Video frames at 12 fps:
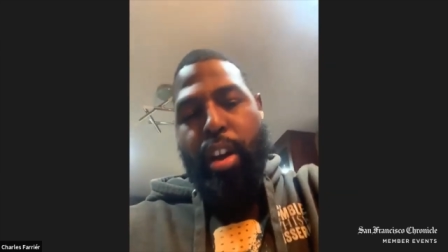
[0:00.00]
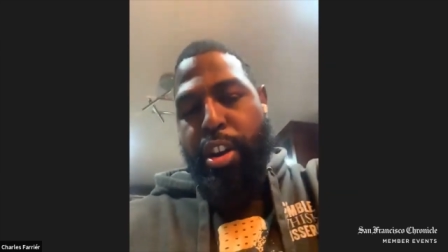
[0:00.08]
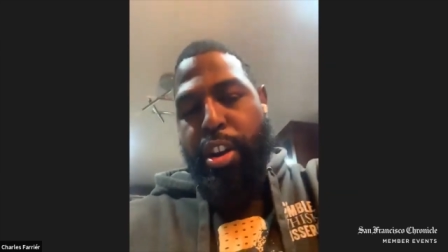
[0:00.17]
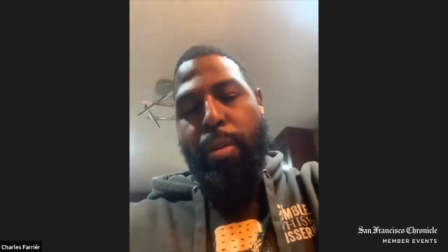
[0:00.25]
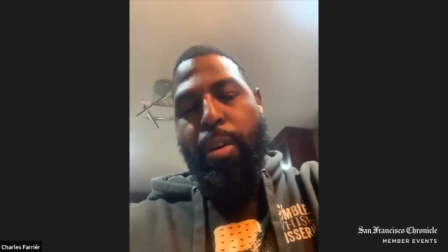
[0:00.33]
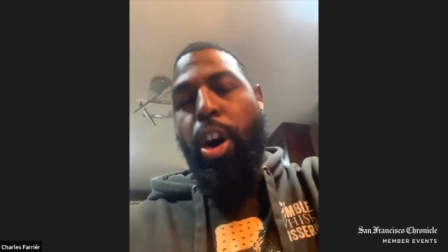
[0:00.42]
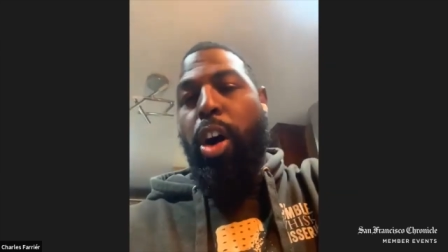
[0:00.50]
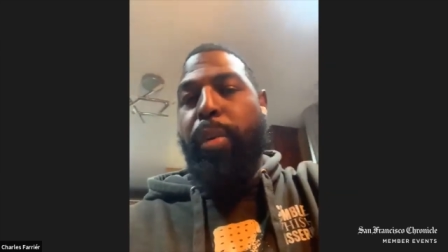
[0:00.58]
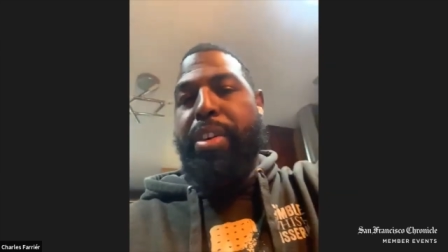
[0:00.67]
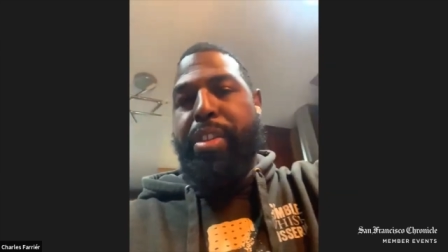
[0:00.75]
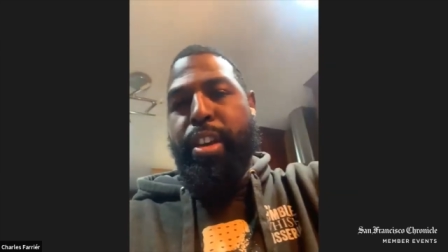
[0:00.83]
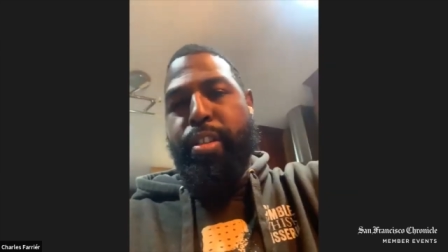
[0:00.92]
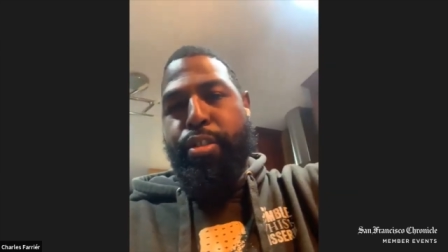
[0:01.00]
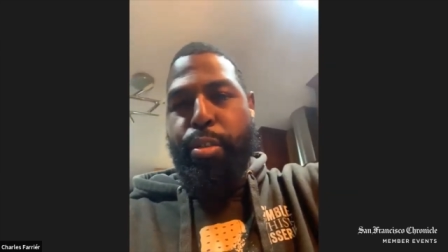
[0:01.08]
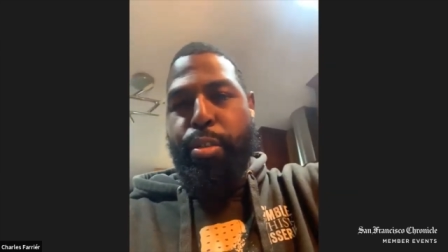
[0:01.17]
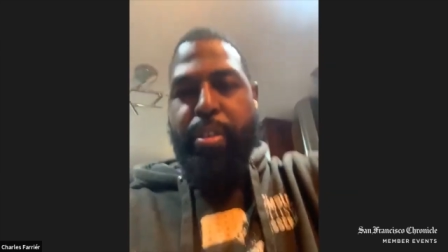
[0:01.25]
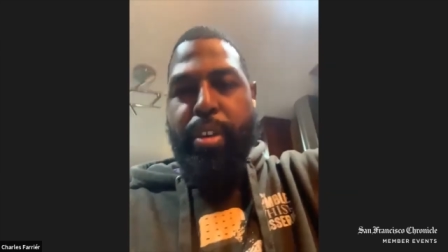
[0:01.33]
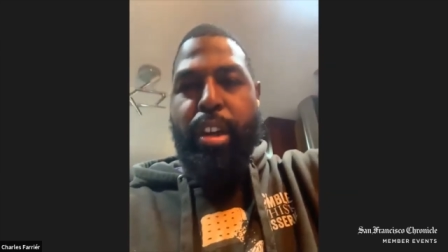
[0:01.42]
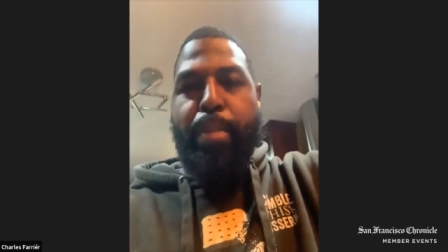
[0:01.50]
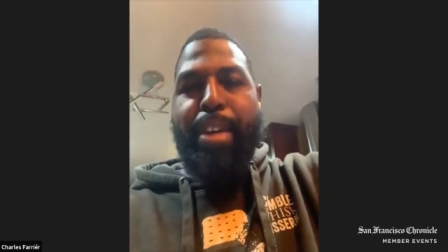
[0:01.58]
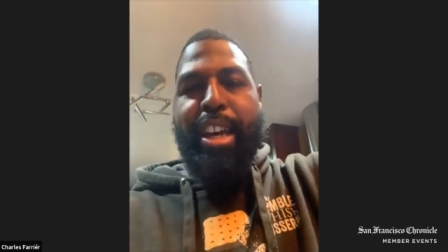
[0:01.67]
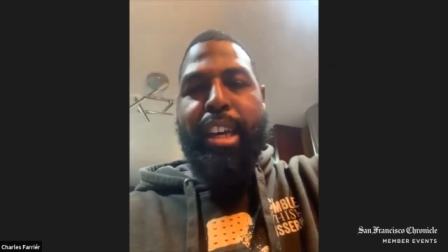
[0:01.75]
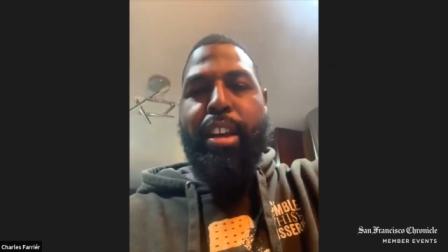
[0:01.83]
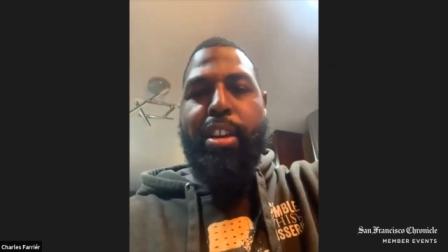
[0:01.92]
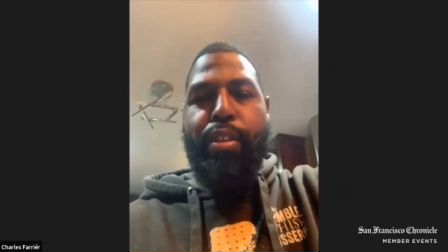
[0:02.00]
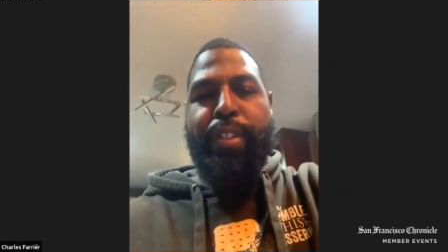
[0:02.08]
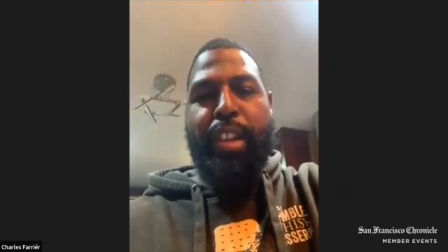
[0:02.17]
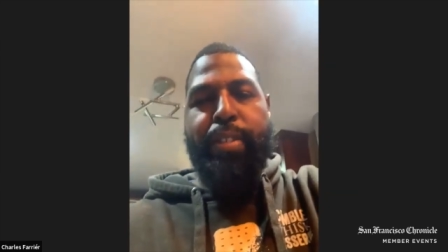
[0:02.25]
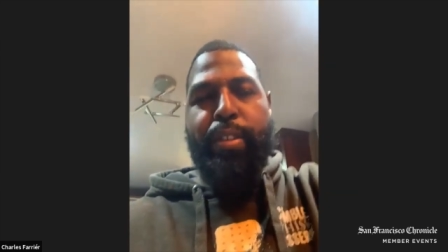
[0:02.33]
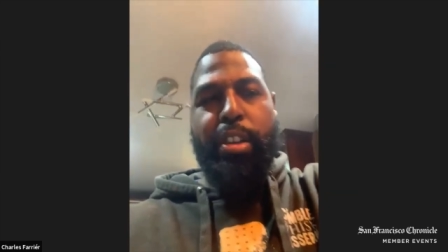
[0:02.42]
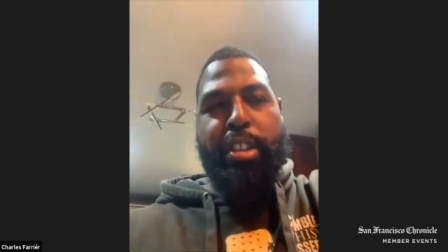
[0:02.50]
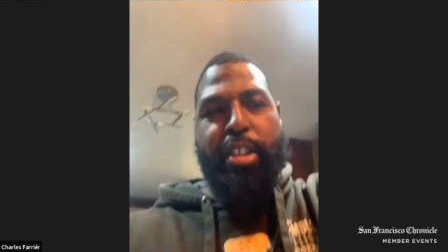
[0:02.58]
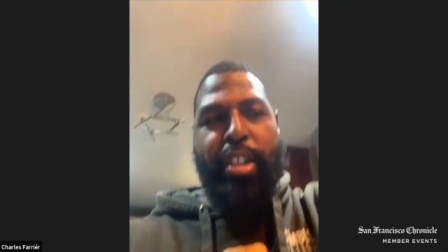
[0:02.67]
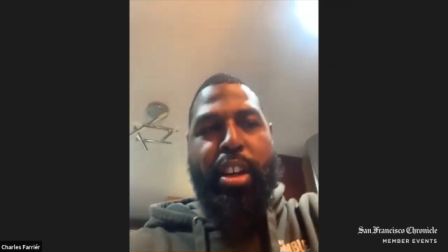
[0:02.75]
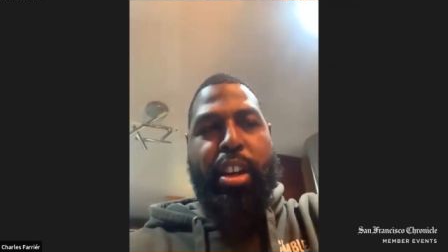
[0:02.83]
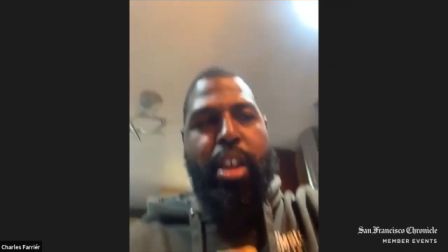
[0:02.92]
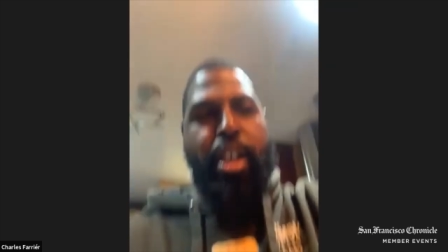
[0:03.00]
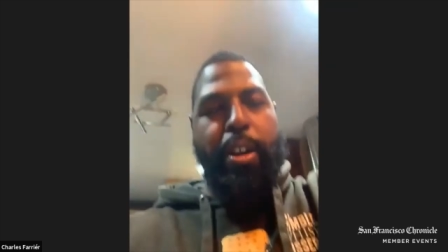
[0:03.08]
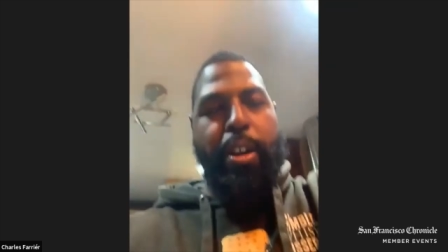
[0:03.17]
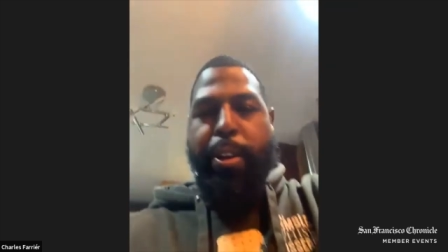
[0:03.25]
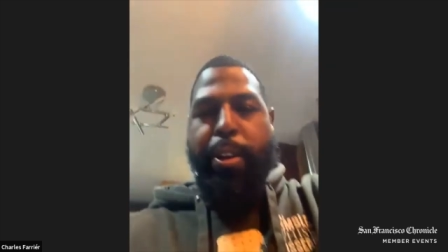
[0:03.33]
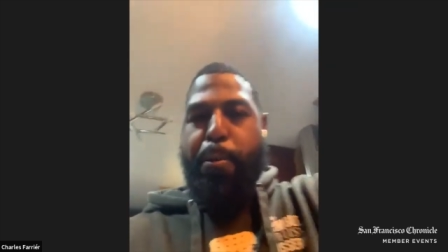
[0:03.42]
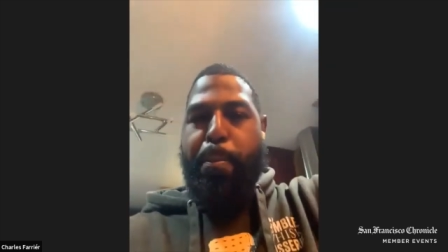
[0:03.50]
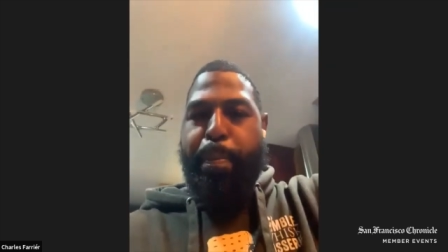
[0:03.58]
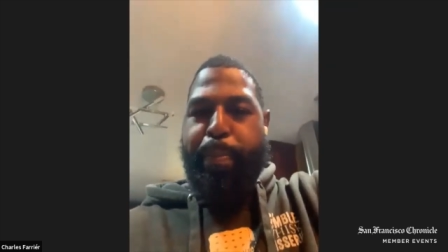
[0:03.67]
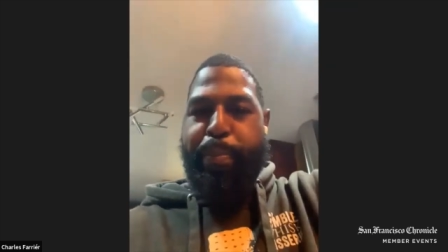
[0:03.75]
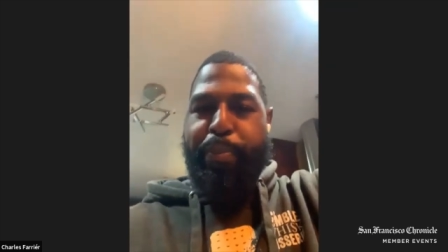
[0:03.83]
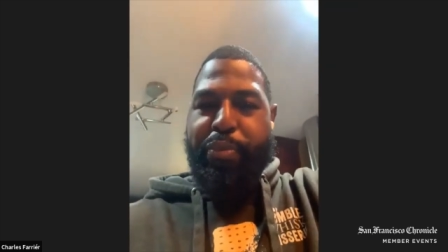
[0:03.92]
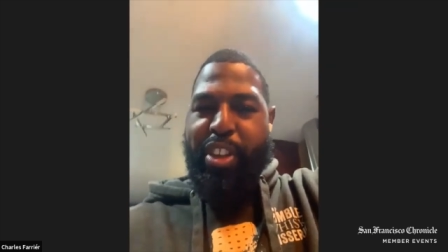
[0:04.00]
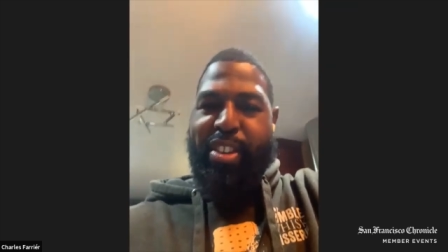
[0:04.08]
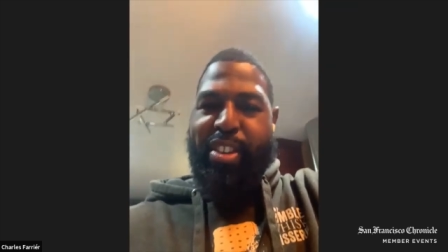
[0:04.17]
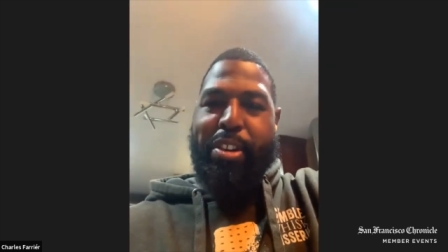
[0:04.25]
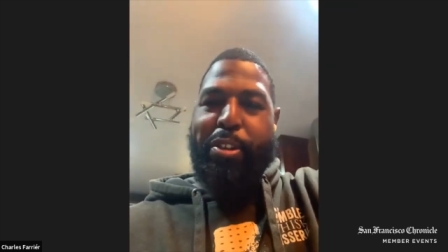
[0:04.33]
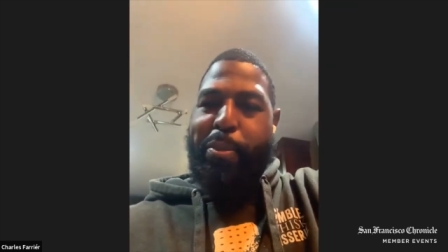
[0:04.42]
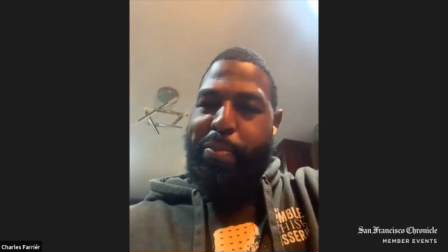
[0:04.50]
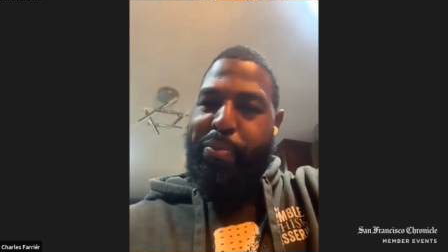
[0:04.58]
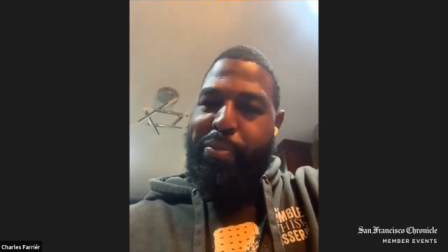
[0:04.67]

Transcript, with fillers: you know, we're always introducing and making new flavors. So.